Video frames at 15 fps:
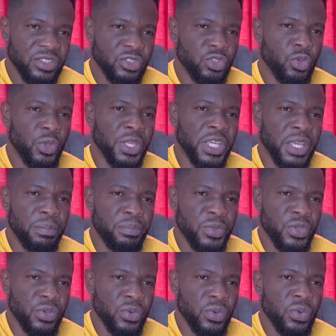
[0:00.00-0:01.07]
to keep
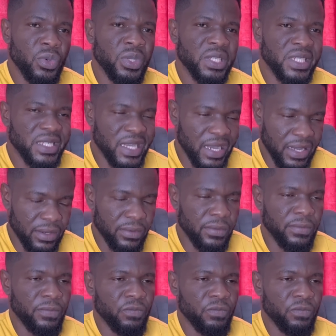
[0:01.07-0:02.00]
you down,